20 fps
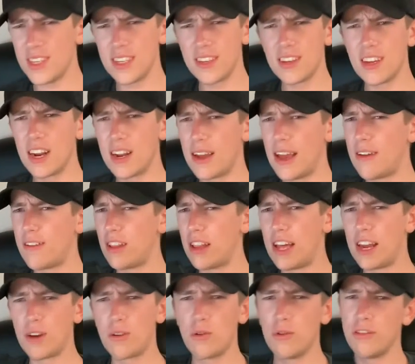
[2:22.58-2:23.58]
Going to have a
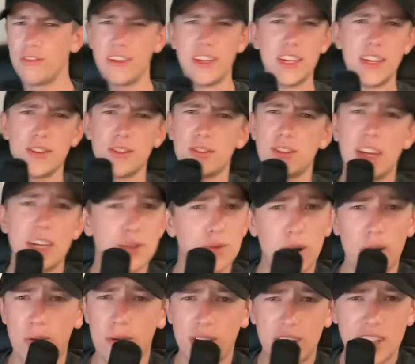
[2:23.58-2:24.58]
lot of cool videos. So that's why
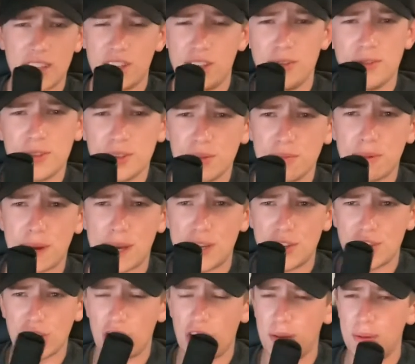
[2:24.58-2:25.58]
I wanted to get the YouTube
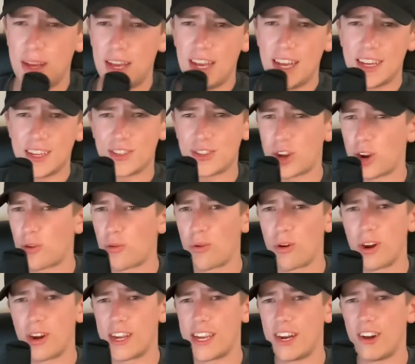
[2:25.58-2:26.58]
page up, start
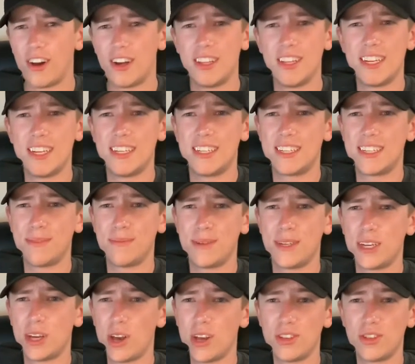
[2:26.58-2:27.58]
working on this,
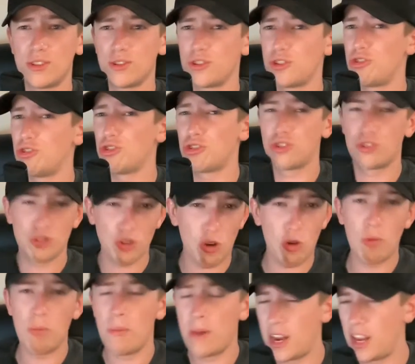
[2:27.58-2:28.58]
because there's just
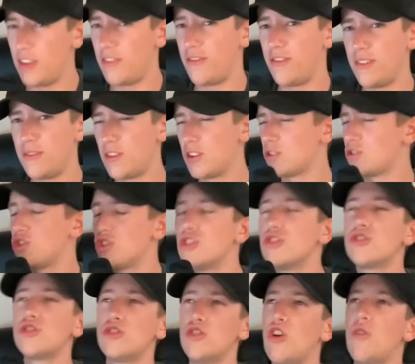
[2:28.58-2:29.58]
so
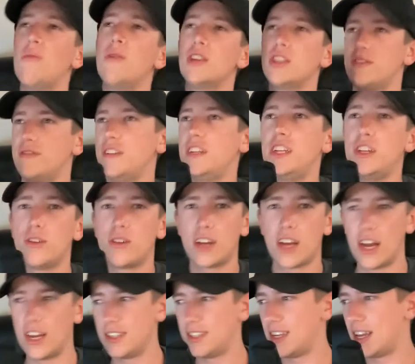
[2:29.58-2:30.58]
much video
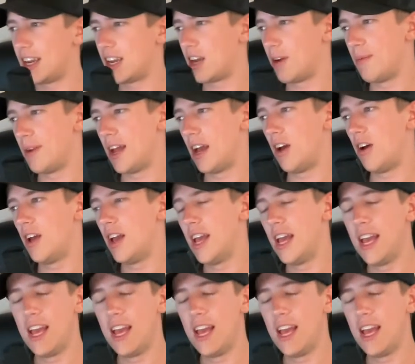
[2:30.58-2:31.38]
content coming out.